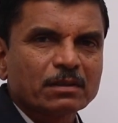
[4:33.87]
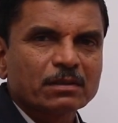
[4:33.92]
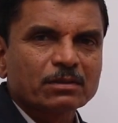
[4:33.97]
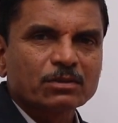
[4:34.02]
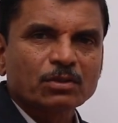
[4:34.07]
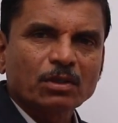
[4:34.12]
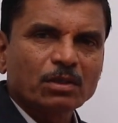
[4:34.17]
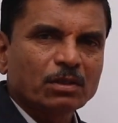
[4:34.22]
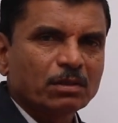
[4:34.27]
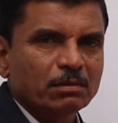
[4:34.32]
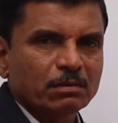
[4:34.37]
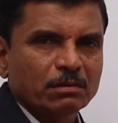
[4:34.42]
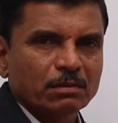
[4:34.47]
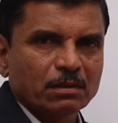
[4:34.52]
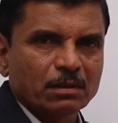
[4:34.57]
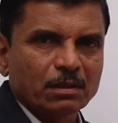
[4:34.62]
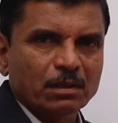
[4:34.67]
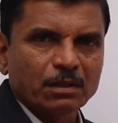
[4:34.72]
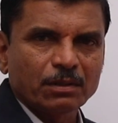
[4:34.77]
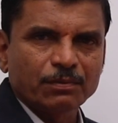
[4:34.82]

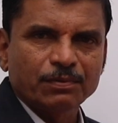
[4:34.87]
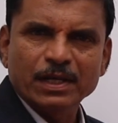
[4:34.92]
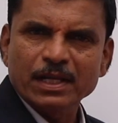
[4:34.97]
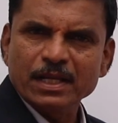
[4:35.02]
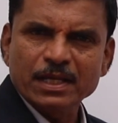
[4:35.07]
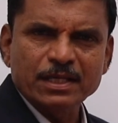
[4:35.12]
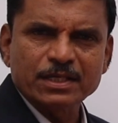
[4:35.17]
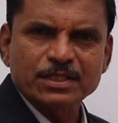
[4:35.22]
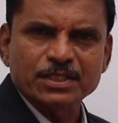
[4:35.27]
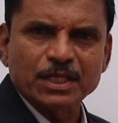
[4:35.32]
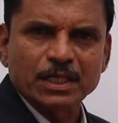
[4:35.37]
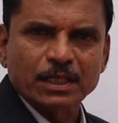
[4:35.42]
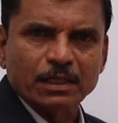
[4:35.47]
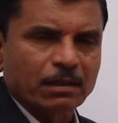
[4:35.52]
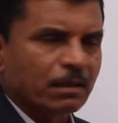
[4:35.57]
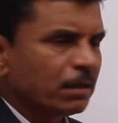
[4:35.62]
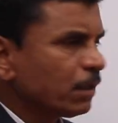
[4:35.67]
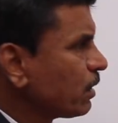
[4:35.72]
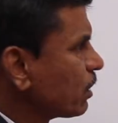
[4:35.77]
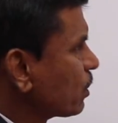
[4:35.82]
So very
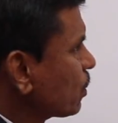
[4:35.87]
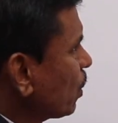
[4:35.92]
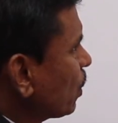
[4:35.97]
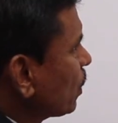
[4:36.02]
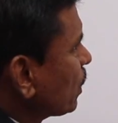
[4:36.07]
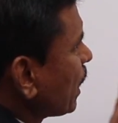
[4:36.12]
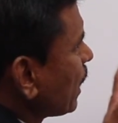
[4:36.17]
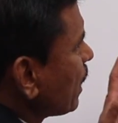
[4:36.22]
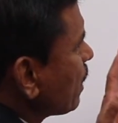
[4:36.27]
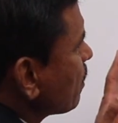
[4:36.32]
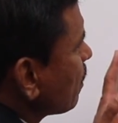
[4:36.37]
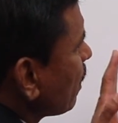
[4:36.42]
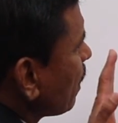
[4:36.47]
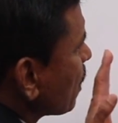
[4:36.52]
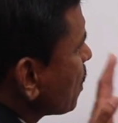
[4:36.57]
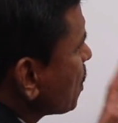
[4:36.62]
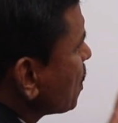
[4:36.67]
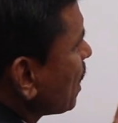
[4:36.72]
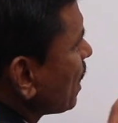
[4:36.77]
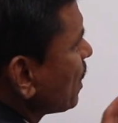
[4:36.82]
easy. So that is the
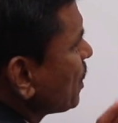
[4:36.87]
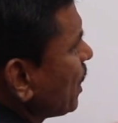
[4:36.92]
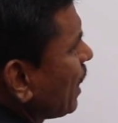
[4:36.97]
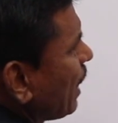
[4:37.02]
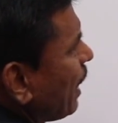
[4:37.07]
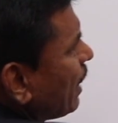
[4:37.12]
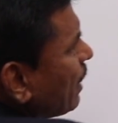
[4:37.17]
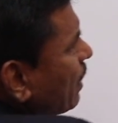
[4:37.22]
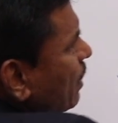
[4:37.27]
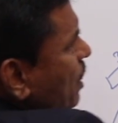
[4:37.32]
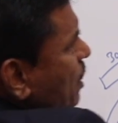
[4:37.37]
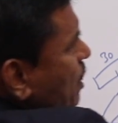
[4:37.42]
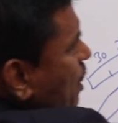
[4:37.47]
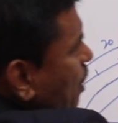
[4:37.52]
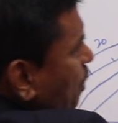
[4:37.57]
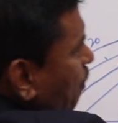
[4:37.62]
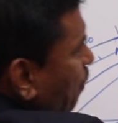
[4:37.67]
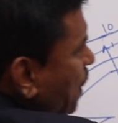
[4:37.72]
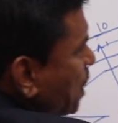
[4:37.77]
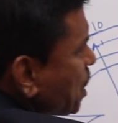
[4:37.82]
construction, and this
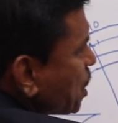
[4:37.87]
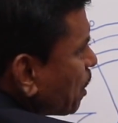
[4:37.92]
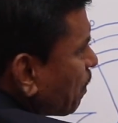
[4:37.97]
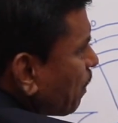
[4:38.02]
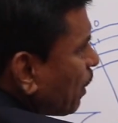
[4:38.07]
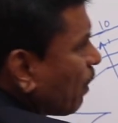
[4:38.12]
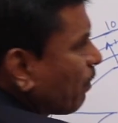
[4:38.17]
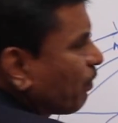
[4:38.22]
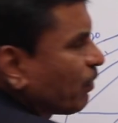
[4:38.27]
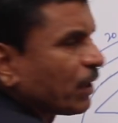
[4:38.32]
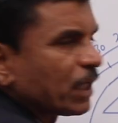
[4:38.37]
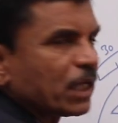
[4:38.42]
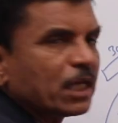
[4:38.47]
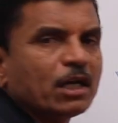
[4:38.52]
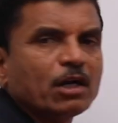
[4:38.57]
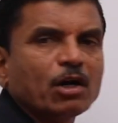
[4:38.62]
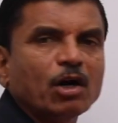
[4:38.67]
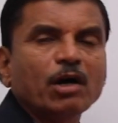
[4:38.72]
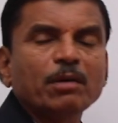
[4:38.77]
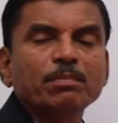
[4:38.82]
is principle of
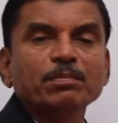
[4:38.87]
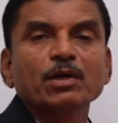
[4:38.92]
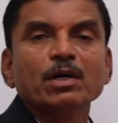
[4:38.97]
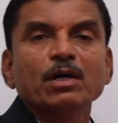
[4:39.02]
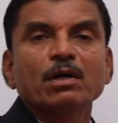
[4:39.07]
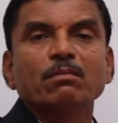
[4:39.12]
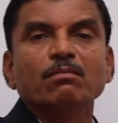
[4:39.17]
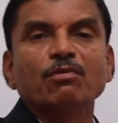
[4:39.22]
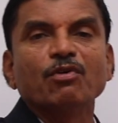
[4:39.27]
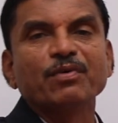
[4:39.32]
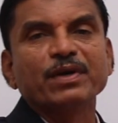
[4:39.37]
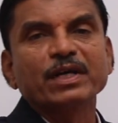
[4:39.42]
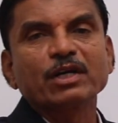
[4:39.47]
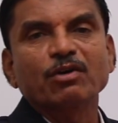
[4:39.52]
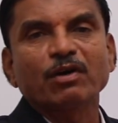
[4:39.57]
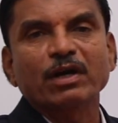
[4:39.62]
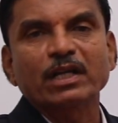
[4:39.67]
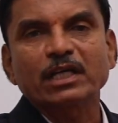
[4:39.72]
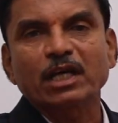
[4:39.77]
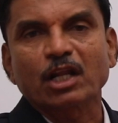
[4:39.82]
working of moving
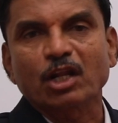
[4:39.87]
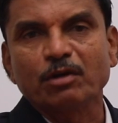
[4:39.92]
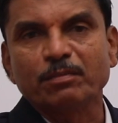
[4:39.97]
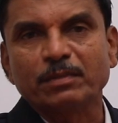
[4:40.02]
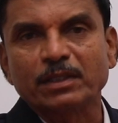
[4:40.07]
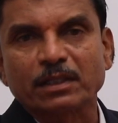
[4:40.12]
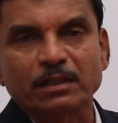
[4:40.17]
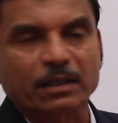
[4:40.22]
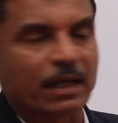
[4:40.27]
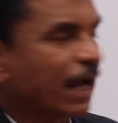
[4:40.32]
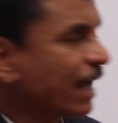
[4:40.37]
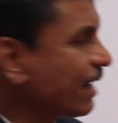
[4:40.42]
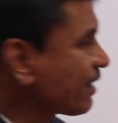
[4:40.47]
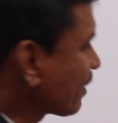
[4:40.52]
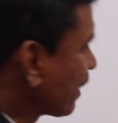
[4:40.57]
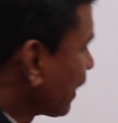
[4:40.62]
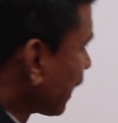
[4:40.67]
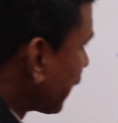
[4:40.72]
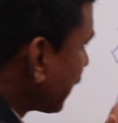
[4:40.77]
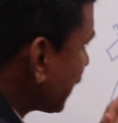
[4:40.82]
coil galvanometer. As
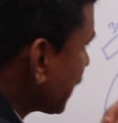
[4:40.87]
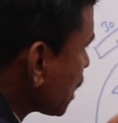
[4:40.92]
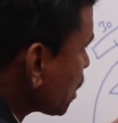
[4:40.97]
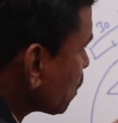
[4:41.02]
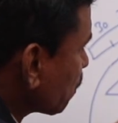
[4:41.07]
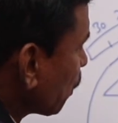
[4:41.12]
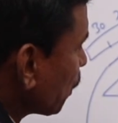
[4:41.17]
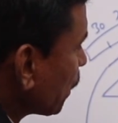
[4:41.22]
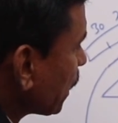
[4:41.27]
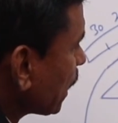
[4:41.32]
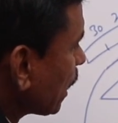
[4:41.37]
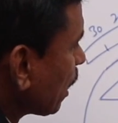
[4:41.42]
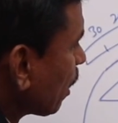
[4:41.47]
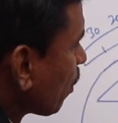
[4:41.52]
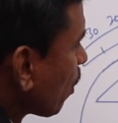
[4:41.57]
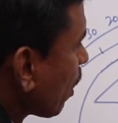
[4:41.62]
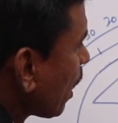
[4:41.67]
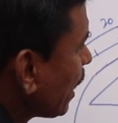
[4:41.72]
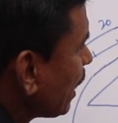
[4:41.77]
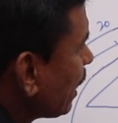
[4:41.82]
current is flowing in a
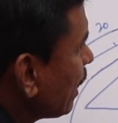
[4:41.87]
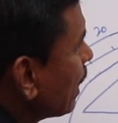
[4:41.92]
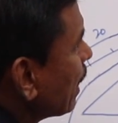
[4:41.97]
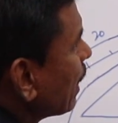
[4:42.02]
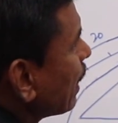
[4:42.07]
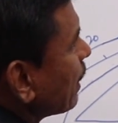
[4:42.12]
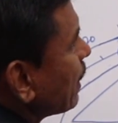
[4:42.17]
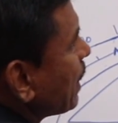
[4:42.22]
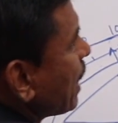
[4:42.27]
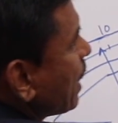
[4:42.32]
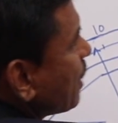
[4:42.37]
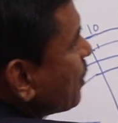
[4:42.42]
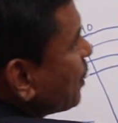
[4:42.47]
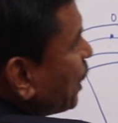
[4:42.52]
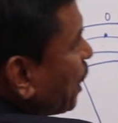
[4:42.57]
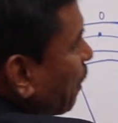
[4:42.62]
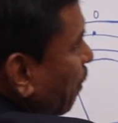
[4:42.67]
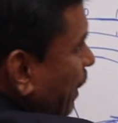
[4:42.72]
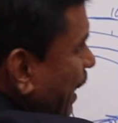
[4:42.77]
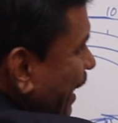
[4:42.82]
coil, there is
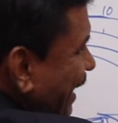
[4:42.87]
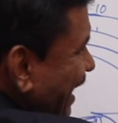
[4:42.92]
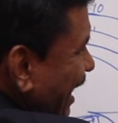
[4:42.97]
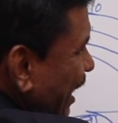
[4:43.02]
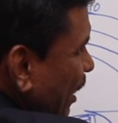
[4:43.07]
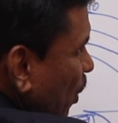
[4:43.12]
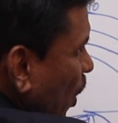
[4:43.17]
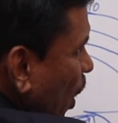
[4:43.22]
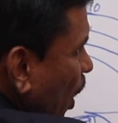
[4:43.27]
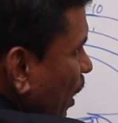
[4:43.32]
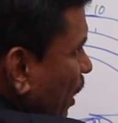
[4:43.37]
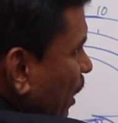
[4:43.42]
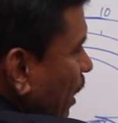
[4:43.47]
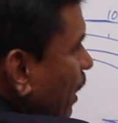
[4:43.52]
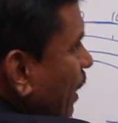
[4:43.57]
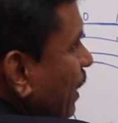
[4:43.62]
a deflecting torque.